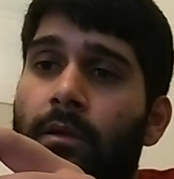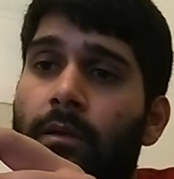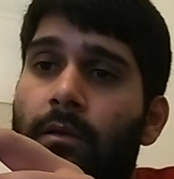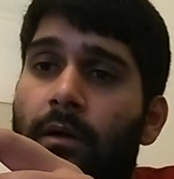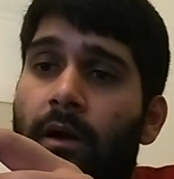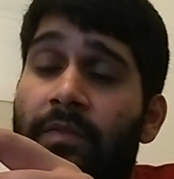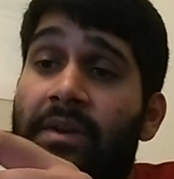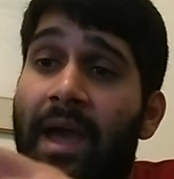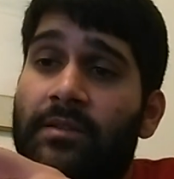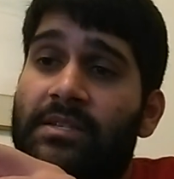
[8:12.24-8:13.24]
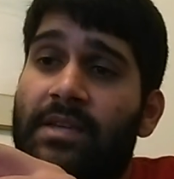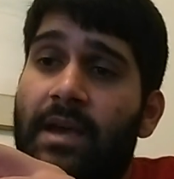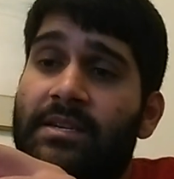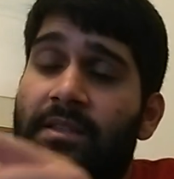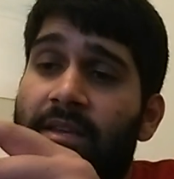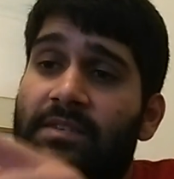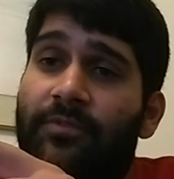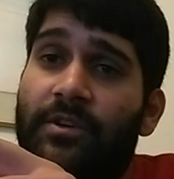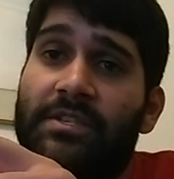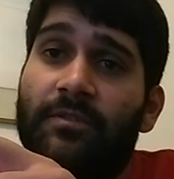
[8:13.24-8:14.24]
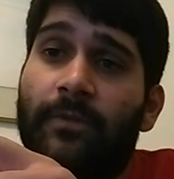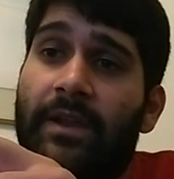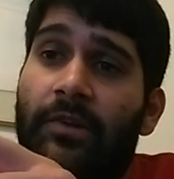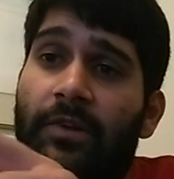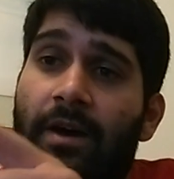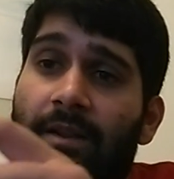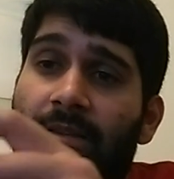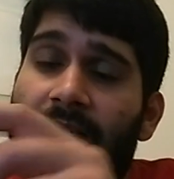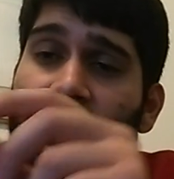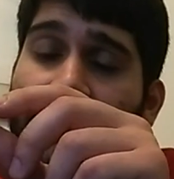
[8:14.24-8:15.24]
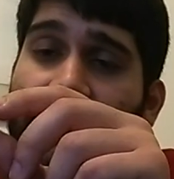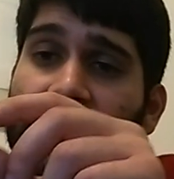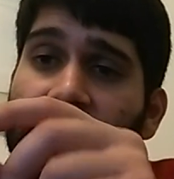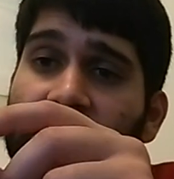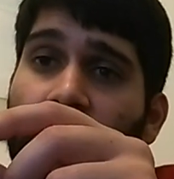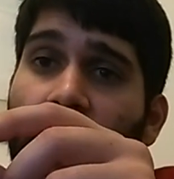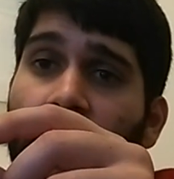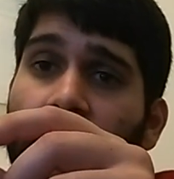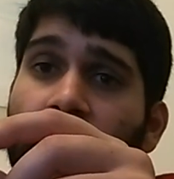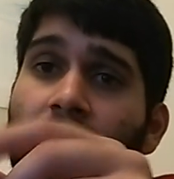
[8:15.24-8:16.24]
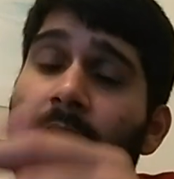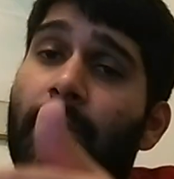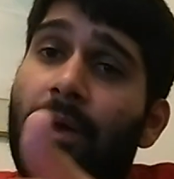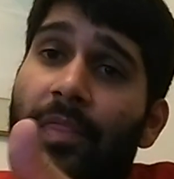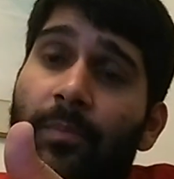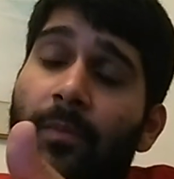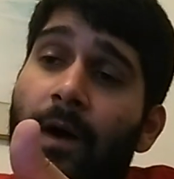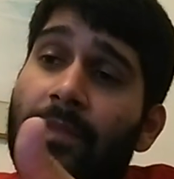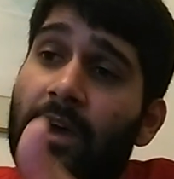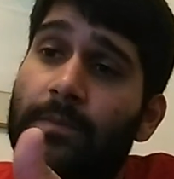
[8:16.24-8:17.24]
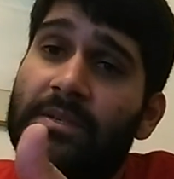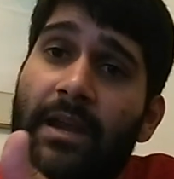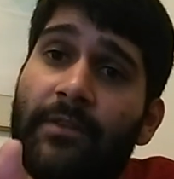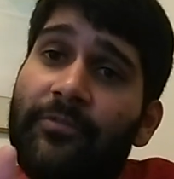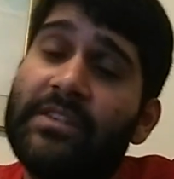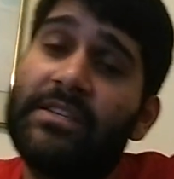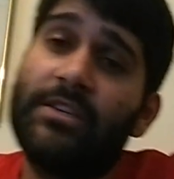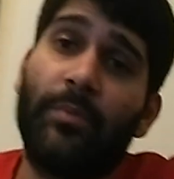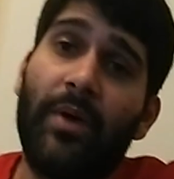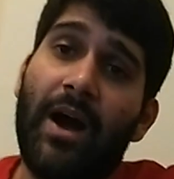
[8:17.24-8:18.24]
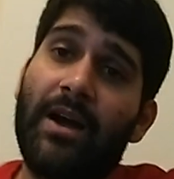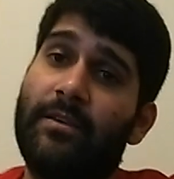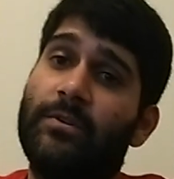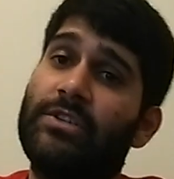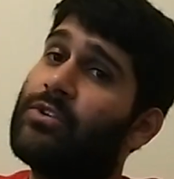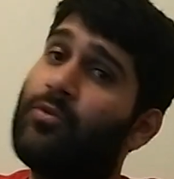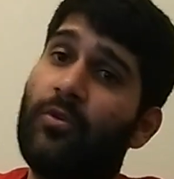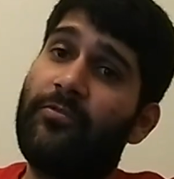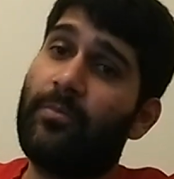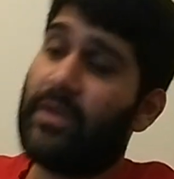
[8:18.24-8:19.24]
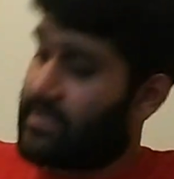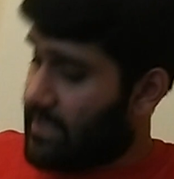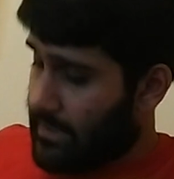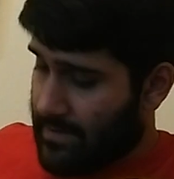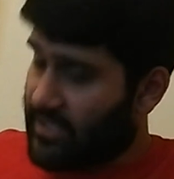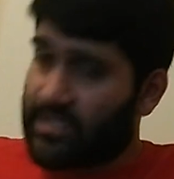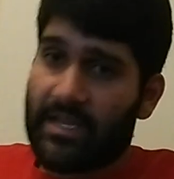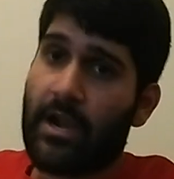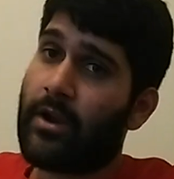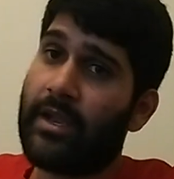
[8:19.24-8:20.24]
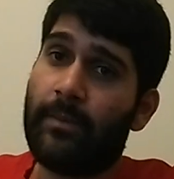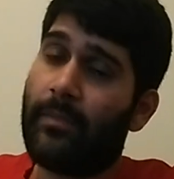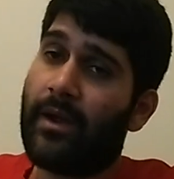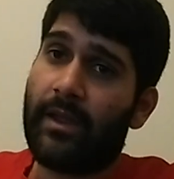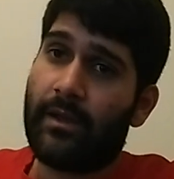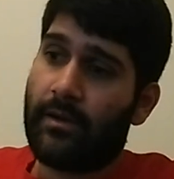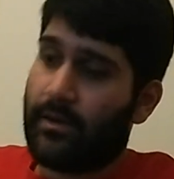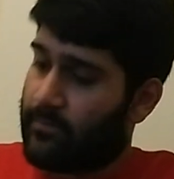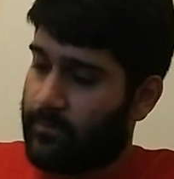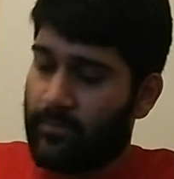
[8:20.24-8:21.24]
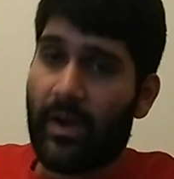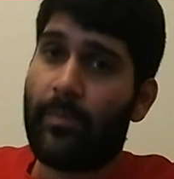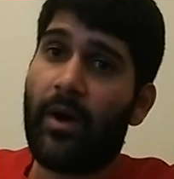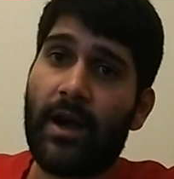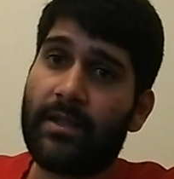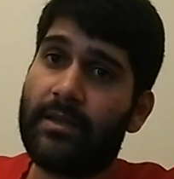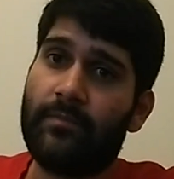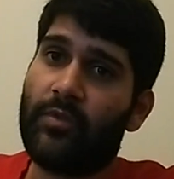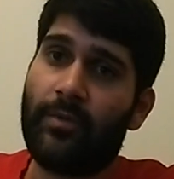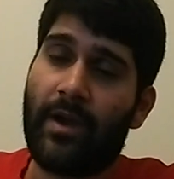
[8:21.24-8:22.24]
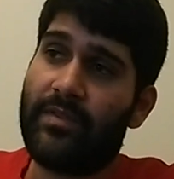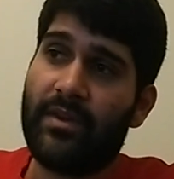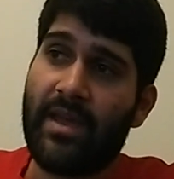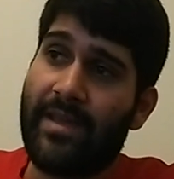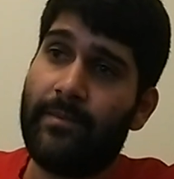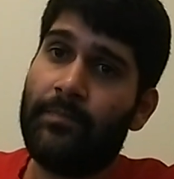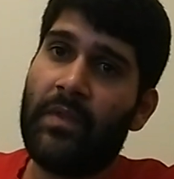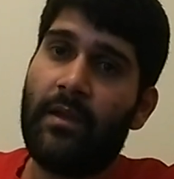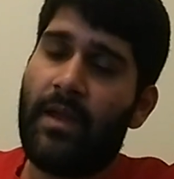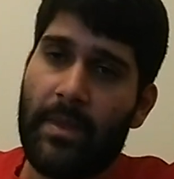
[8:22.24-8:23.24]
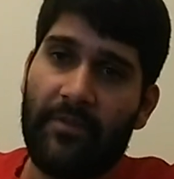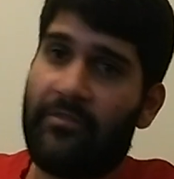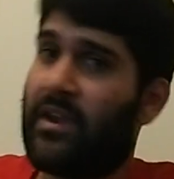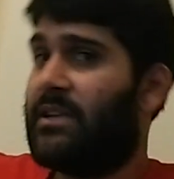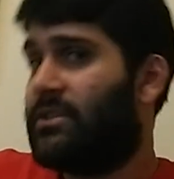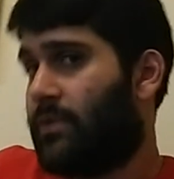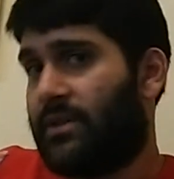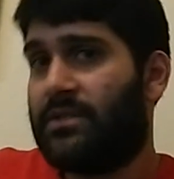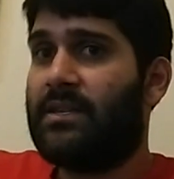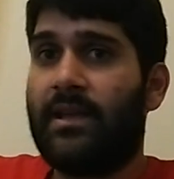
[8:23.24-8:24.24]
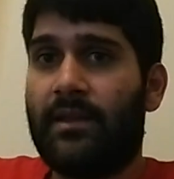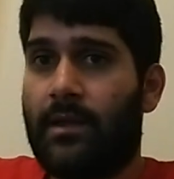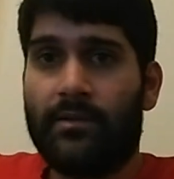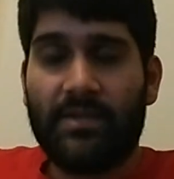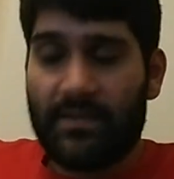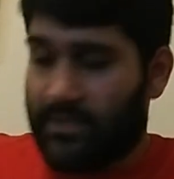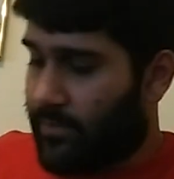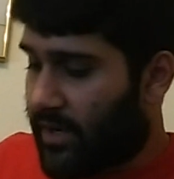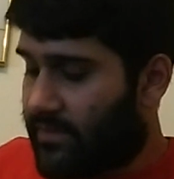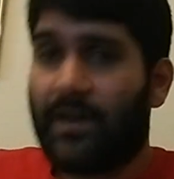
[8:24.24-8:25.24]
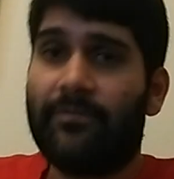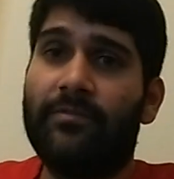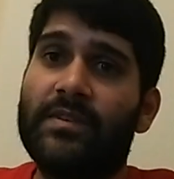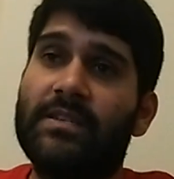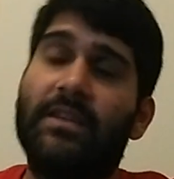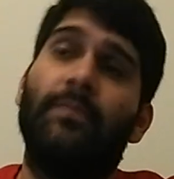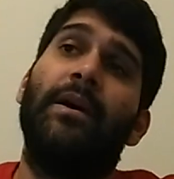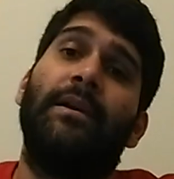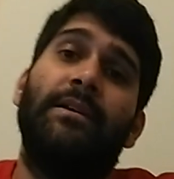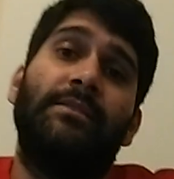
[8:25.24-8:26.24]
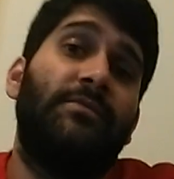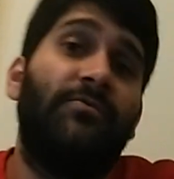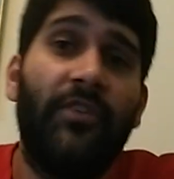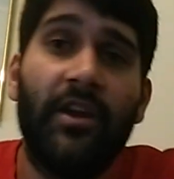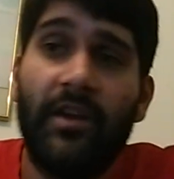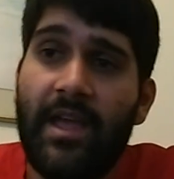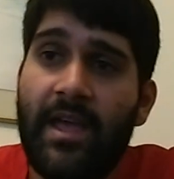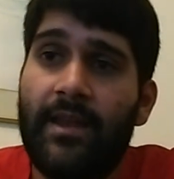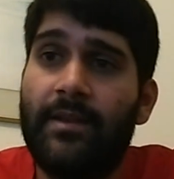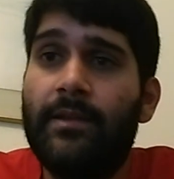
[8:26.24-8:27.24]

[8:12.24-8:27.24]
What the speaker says: The downside to this versus the regular Nautilus is obviously it's smaller, but on the upside it fits in your pocket, which is cool for me because I just carry it in my my pocket throughout the day, and then if I need to I can just take it out, take some puffs off of it, stick it back in. So it's very handy.